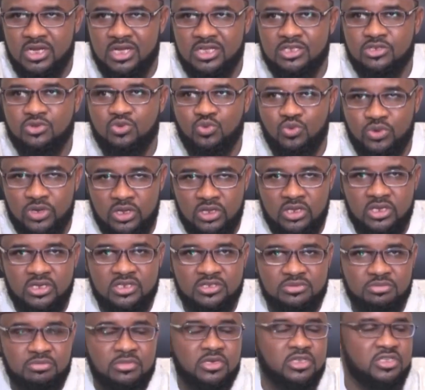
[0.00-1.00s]
as well
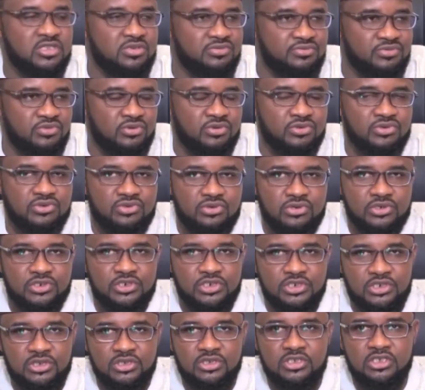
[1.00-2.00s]
as massive
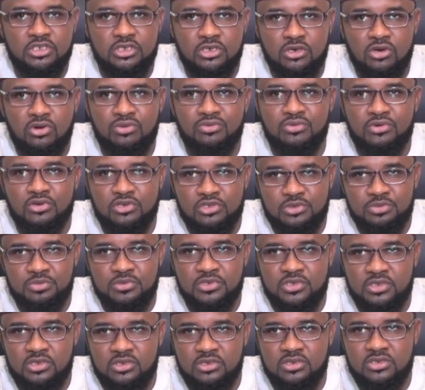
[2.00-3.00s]
construction of
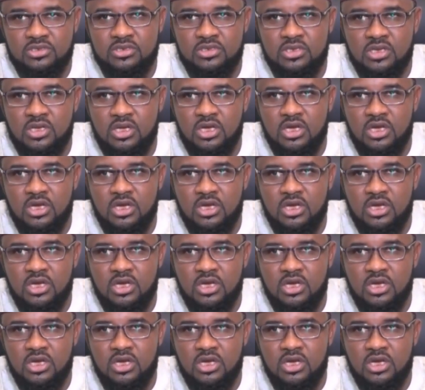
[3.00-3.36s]
hospitals